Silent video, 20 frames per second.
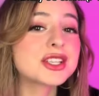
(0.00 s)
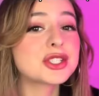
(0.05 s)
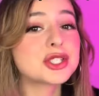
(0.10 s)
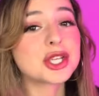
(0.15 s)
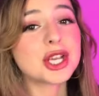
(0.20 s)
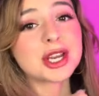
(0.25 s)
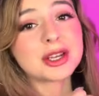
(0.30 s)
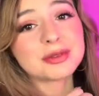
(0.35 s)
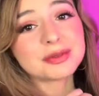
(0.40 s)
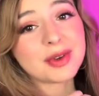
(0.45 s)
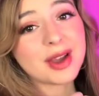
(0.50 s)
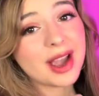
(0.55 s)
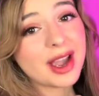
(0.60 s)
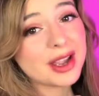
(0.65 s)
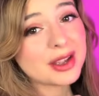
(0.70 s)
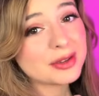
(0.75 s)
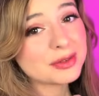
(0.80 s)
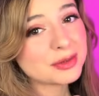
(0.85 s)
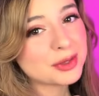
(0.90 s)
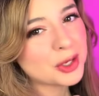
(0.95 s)
Jane
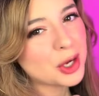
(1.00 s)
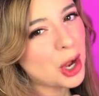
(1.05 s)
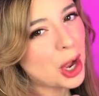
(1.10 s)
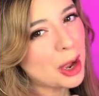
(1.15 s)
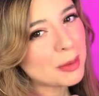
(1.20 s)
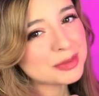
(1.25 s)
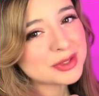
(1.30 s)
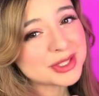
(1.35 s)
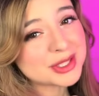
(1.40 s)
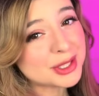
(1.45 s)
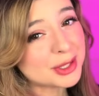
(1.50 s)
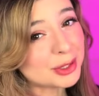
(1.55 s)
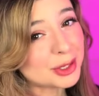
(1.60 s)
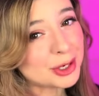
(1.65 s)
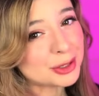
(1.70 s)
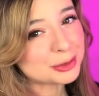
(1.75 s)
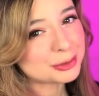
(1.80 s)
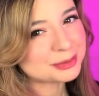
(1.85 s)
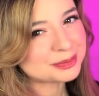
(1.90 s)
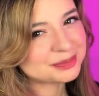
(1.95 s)
5, Cop
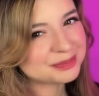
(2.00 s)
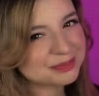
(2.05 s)
0.